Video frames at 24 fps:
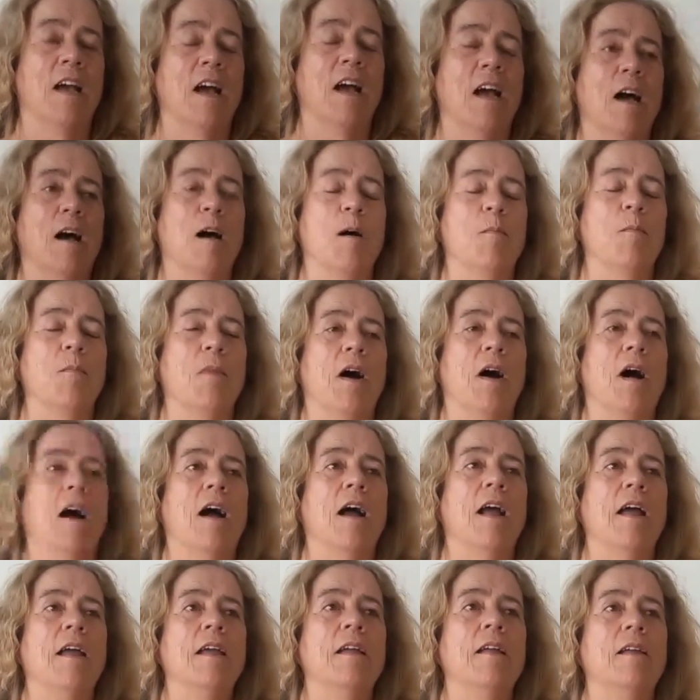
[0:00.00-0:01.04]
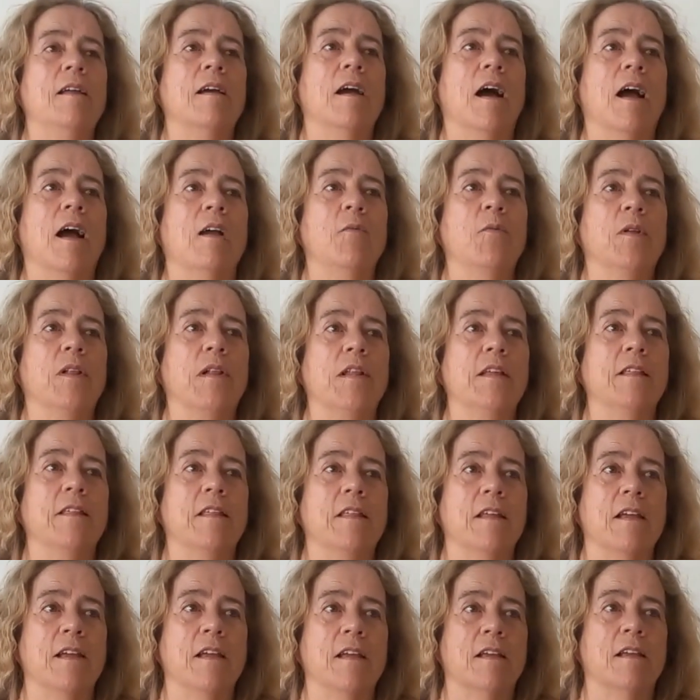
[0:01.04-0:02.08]
I really
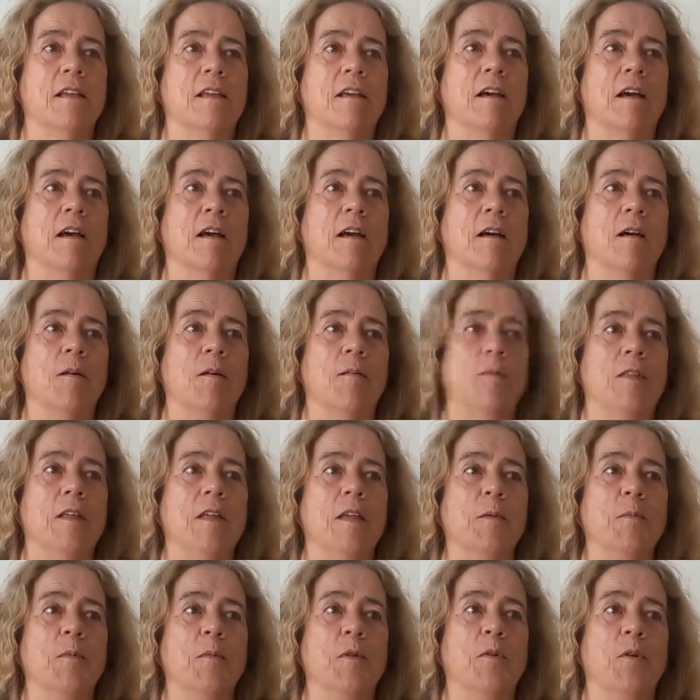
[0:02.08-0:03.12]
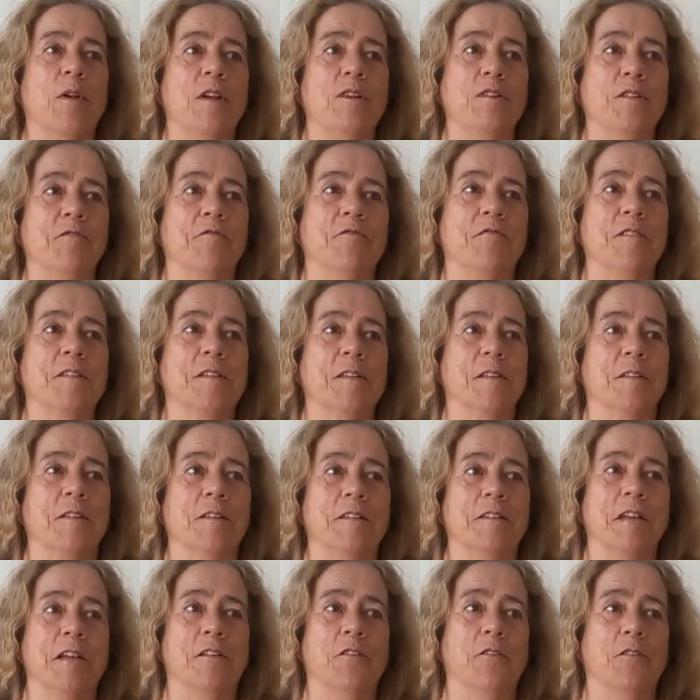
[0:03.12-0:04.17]
think the immigration
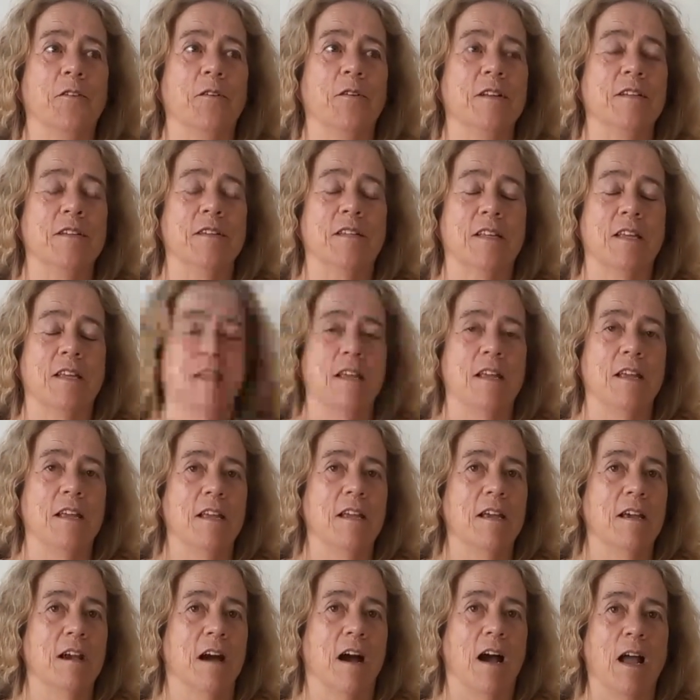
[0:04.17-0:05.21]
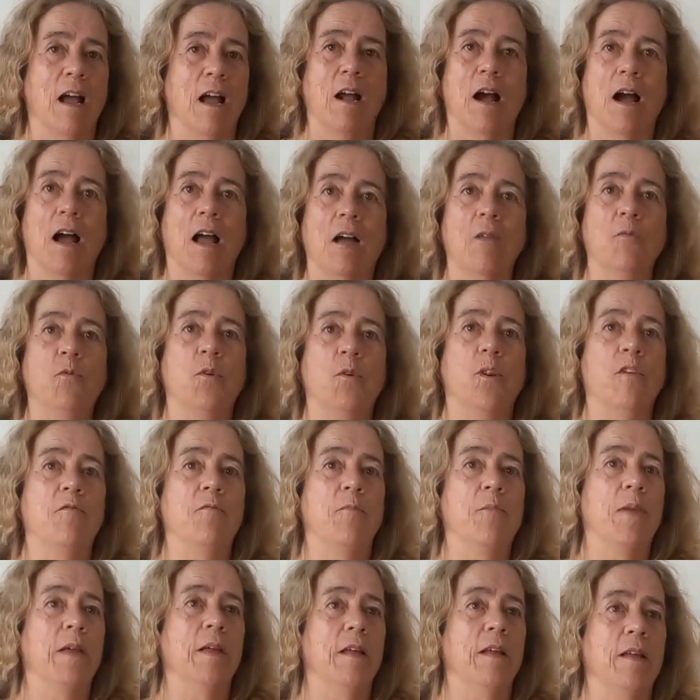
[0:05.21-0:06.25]
facilitator is key. I would
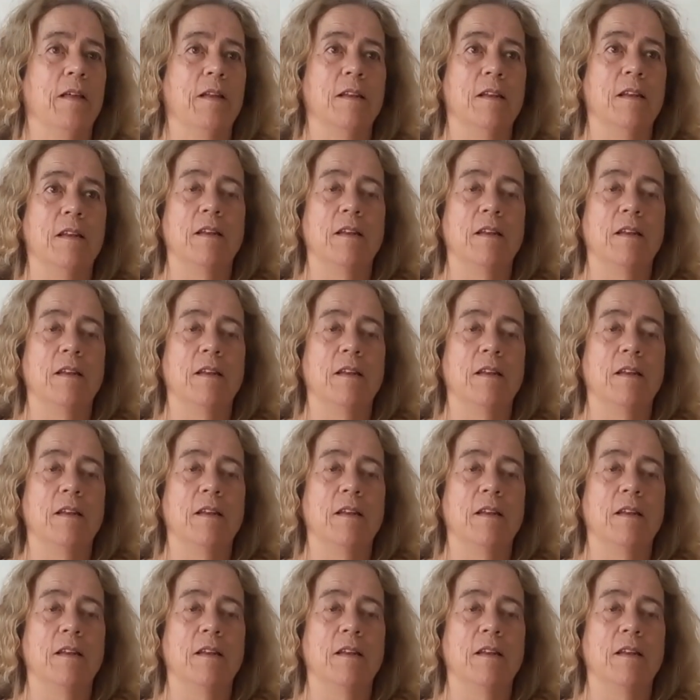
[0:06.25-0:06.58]
have been